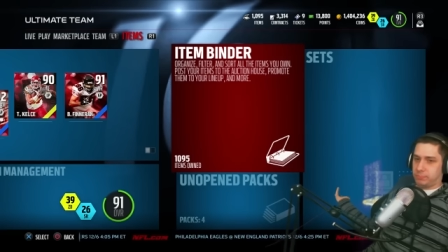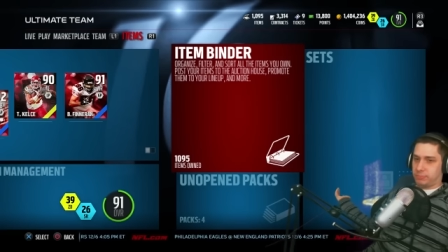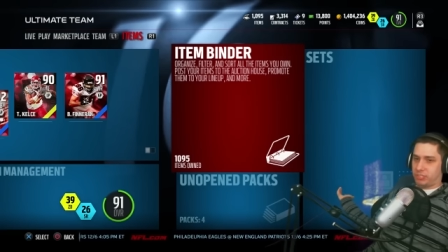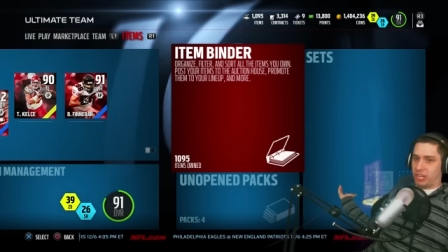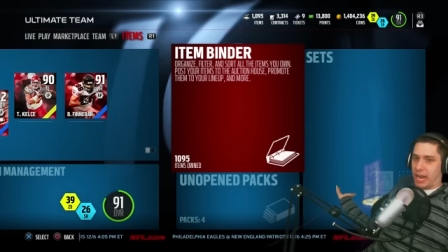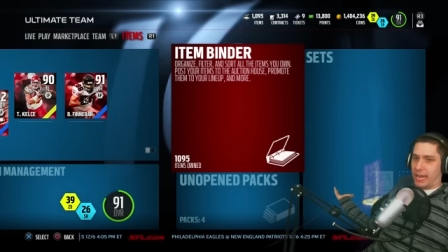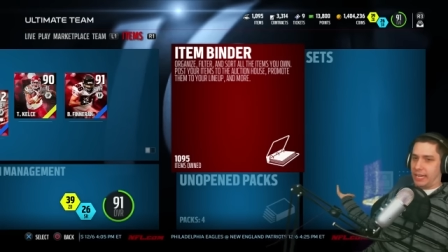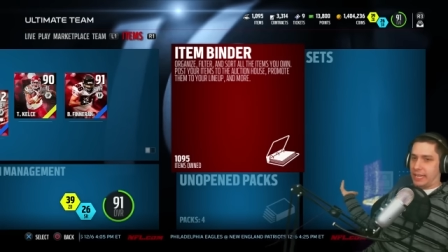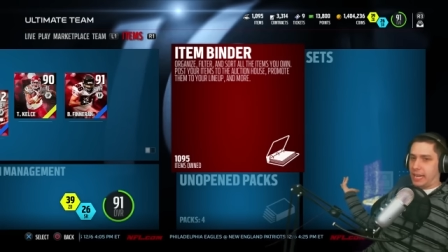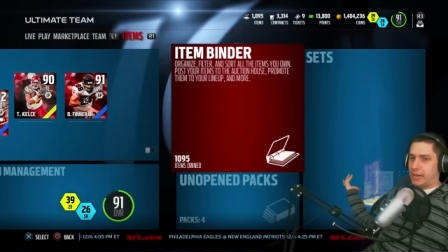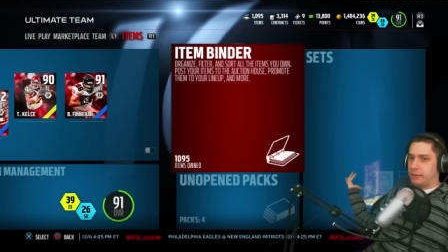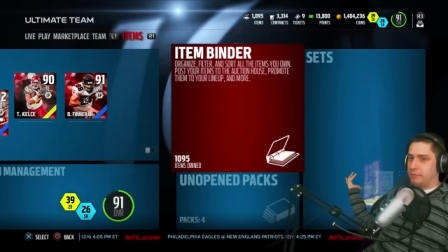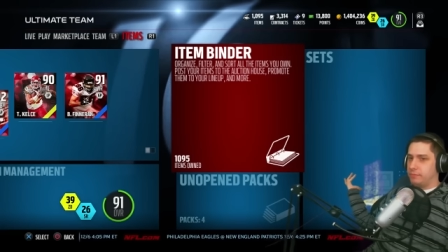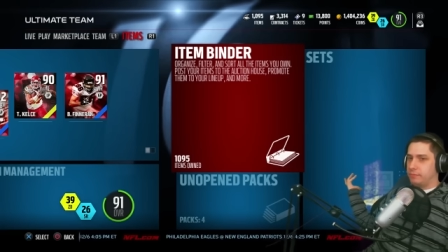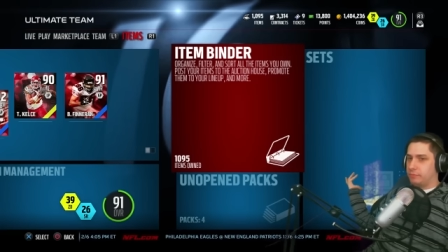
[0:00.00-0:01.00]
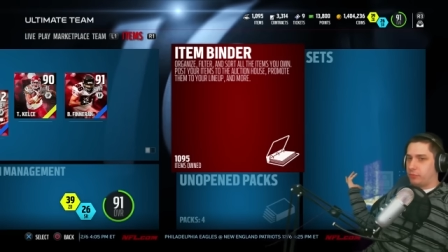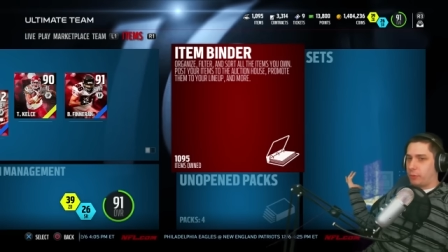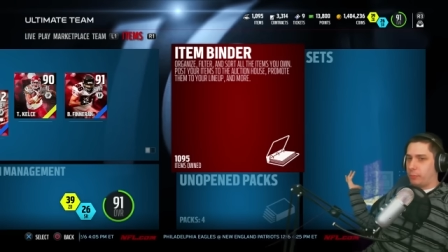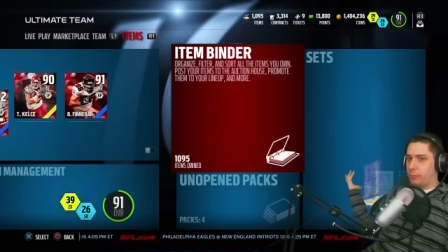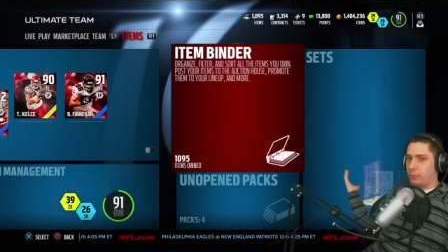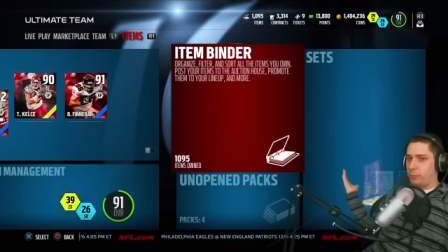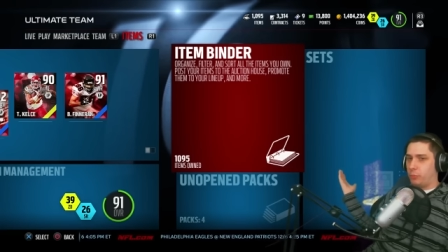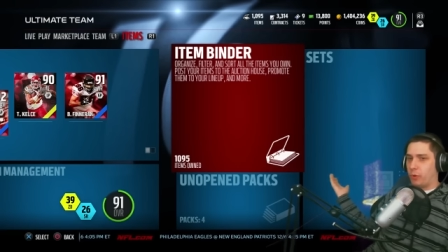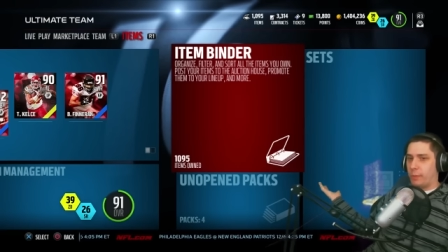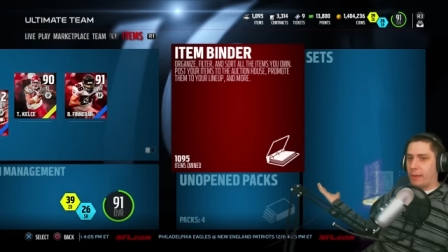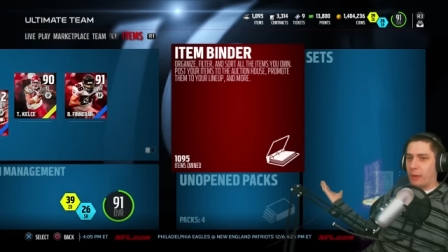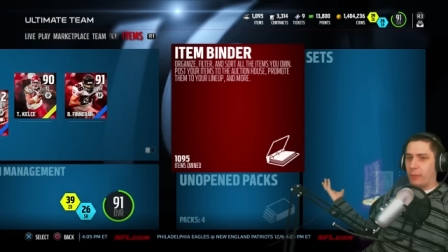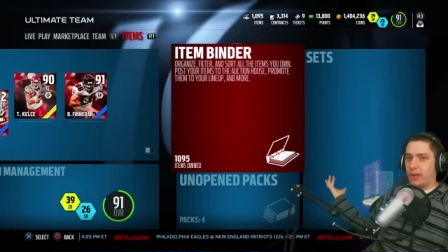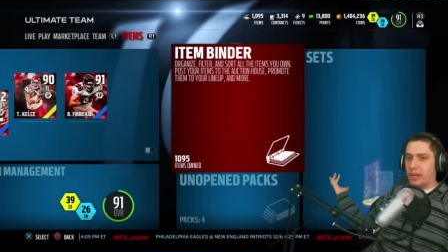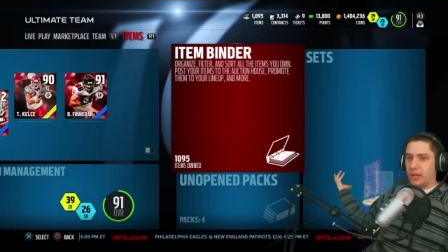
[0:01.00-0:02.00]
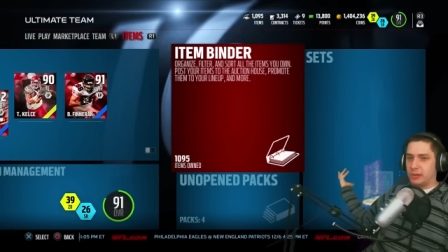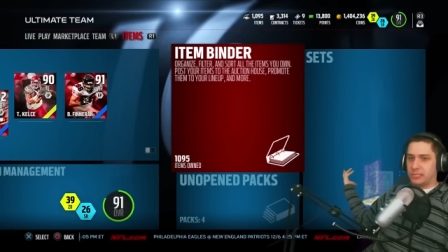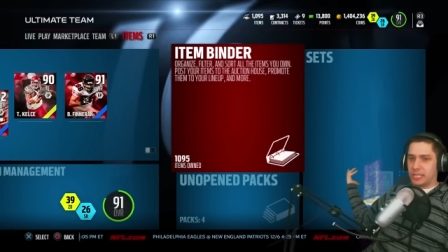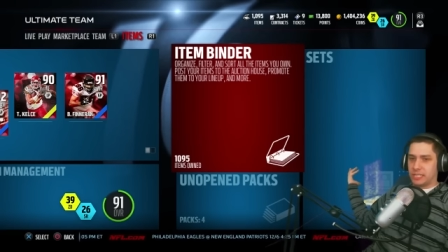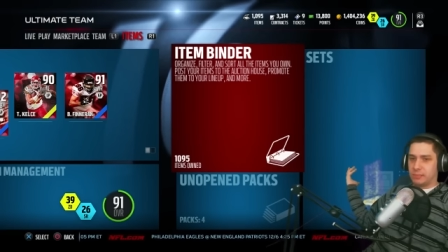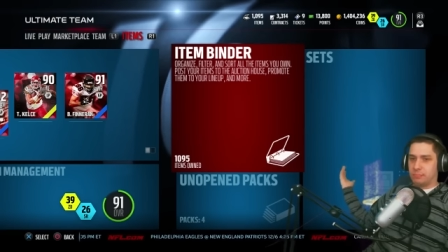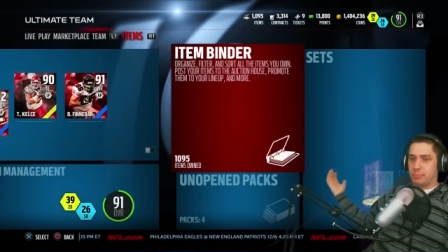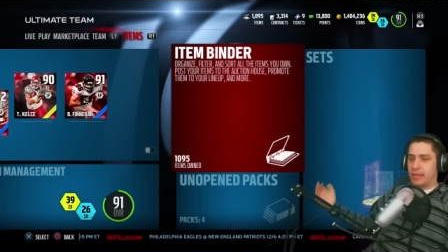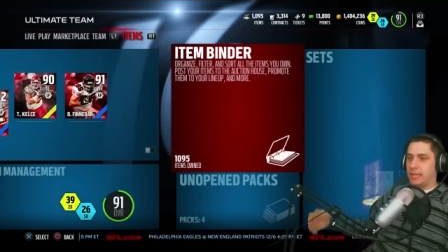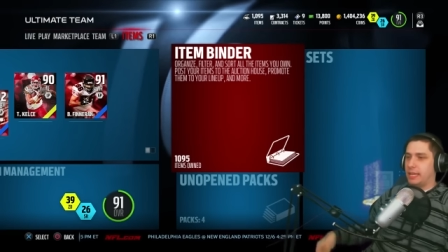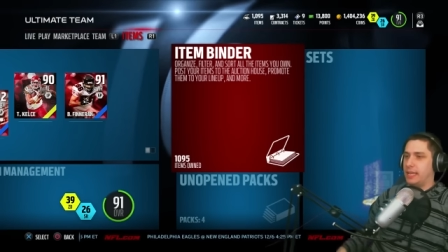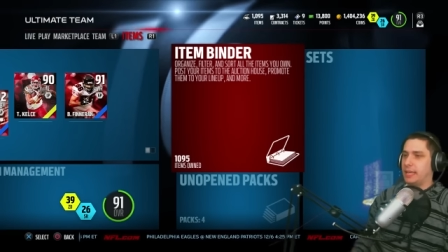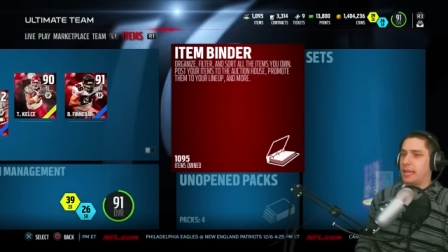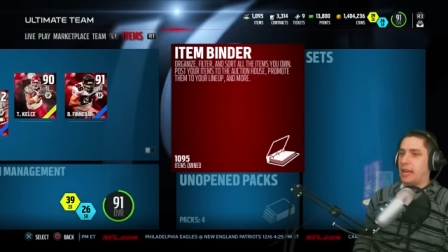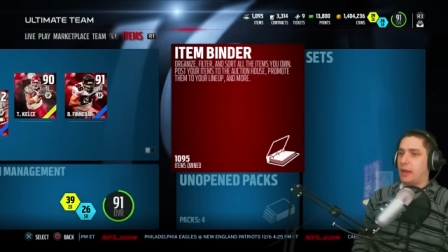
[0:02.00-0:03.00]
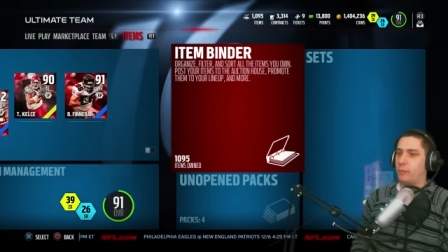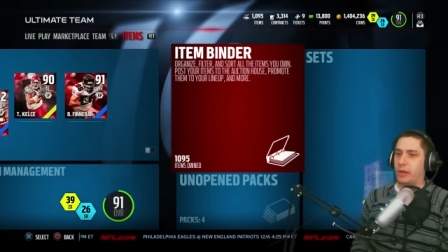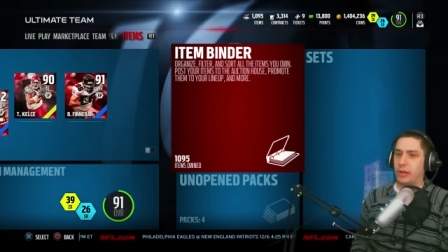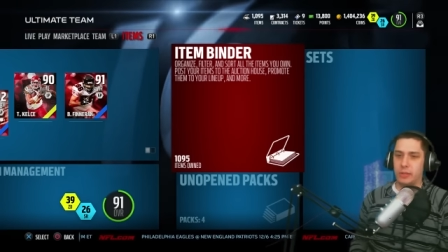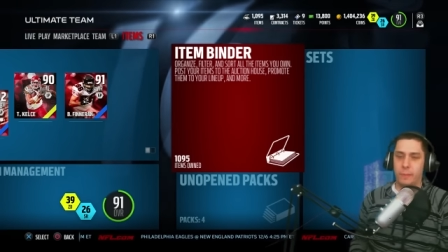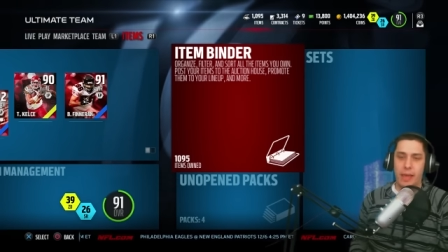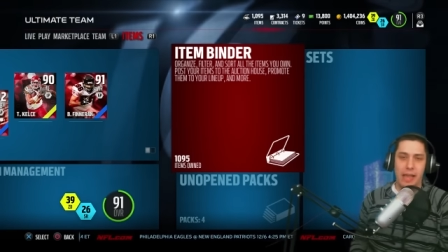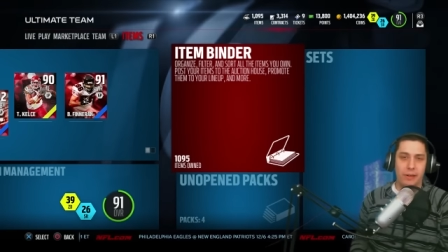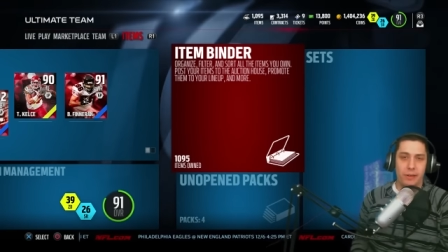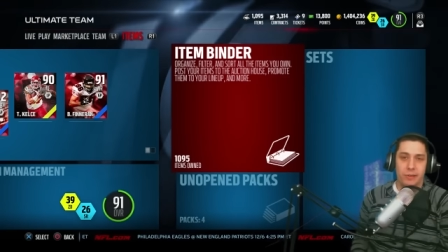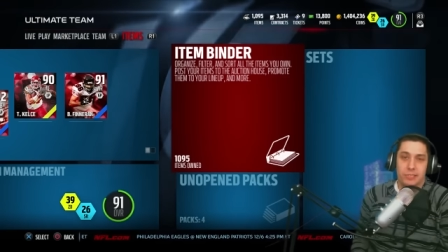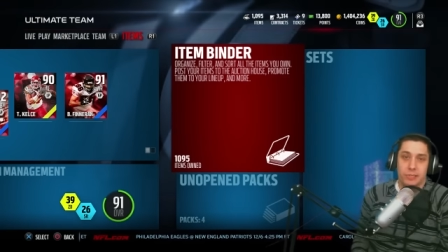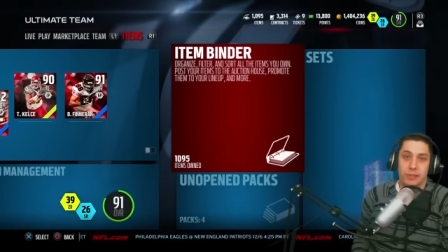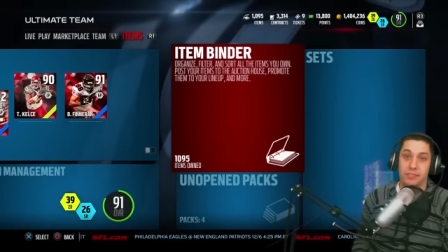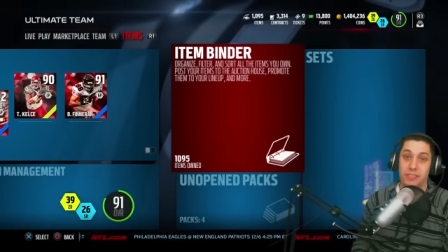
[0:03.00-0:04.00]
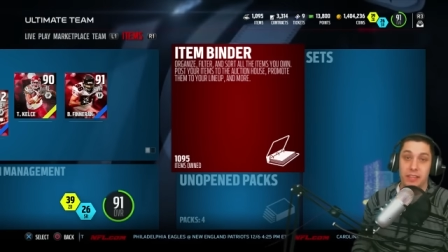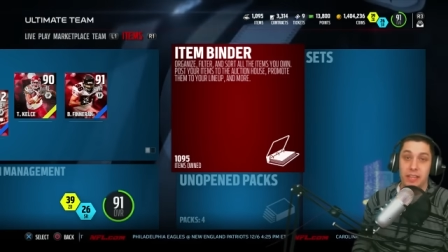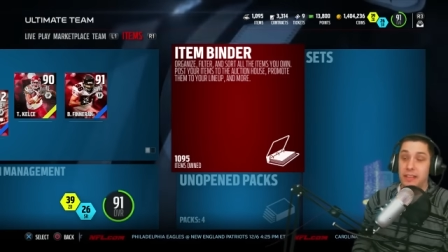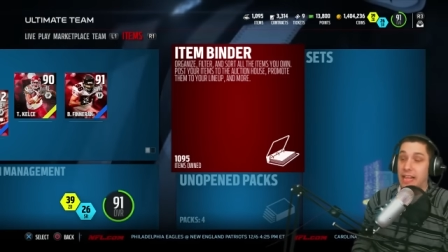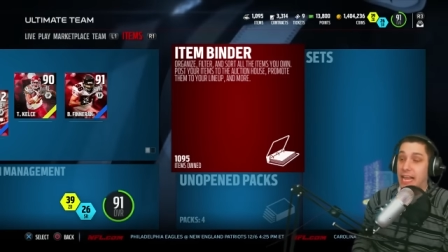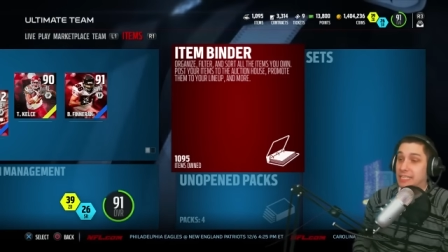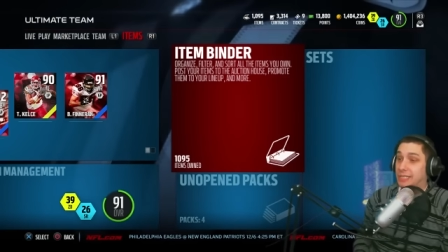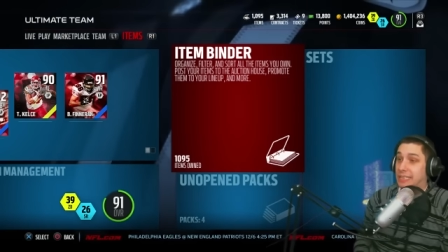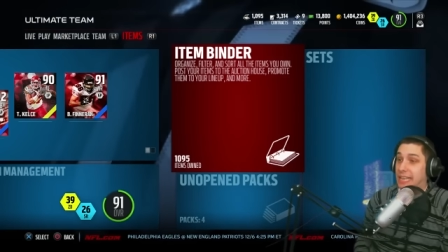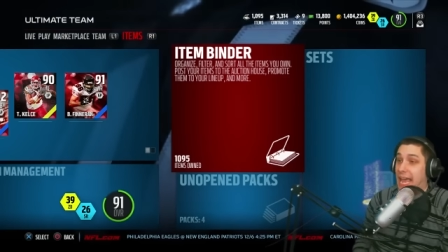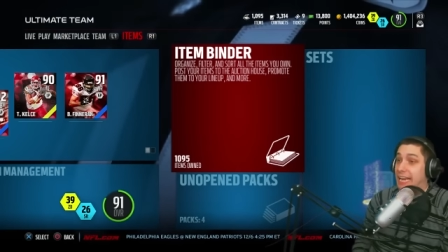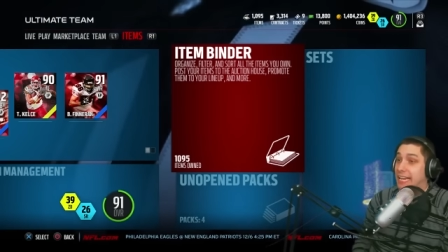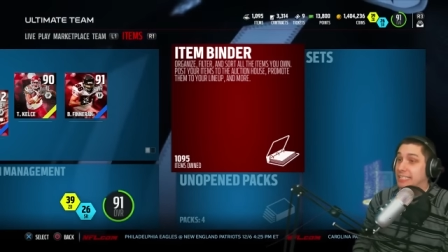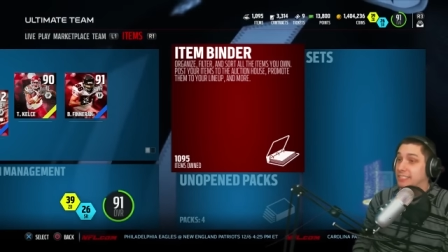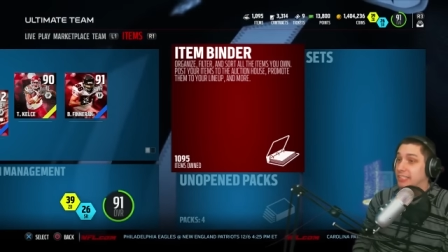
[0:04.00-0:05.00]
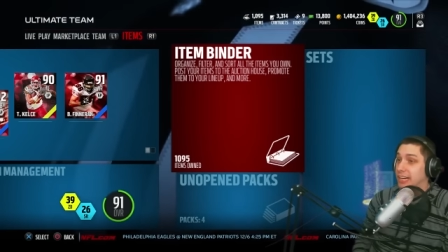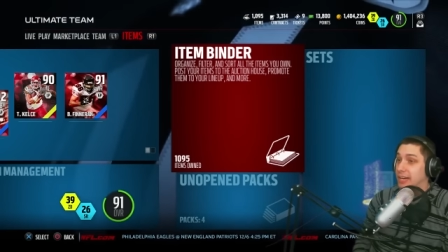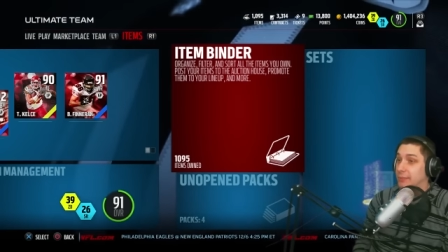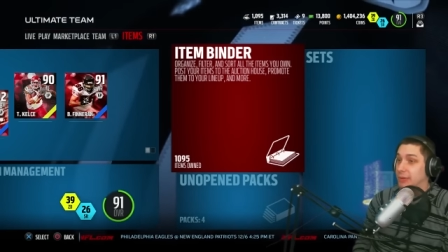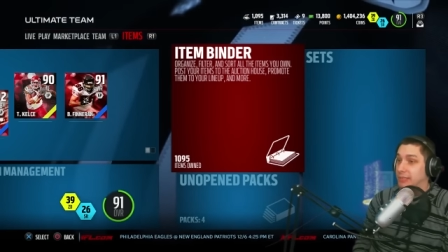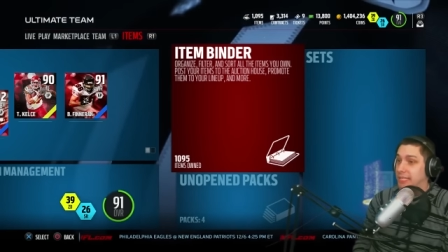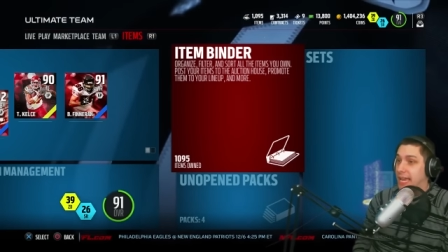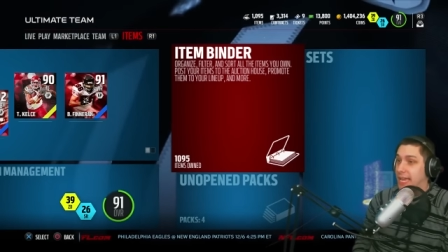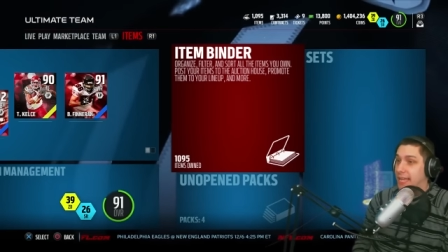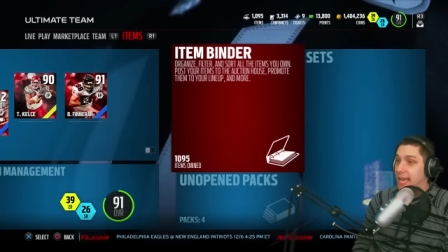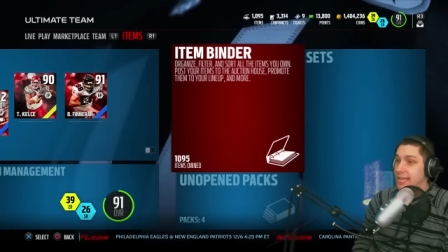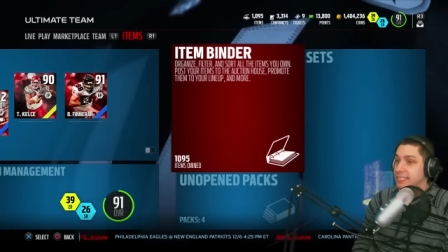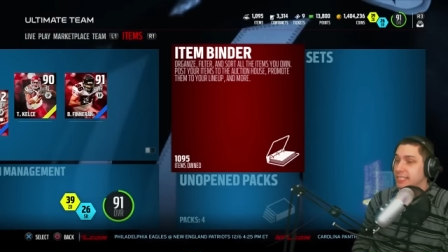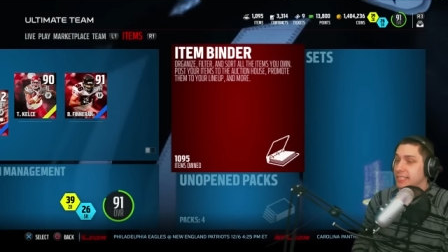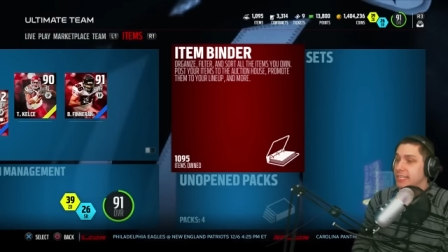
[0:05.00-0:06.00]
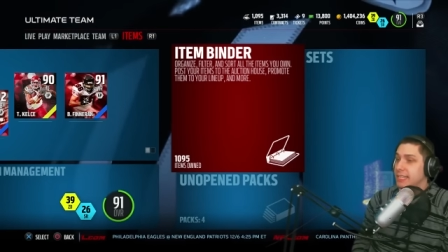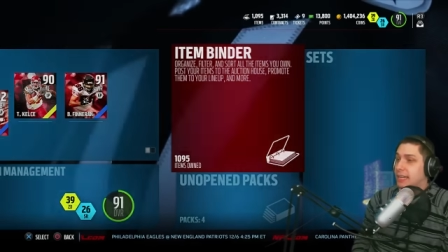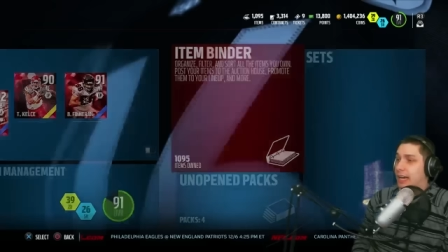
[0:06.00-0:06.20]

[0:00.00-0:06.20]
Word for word: shining in from one of my windows that's making it kind of weird in the background. So that's what that is. Sorry about that, guys.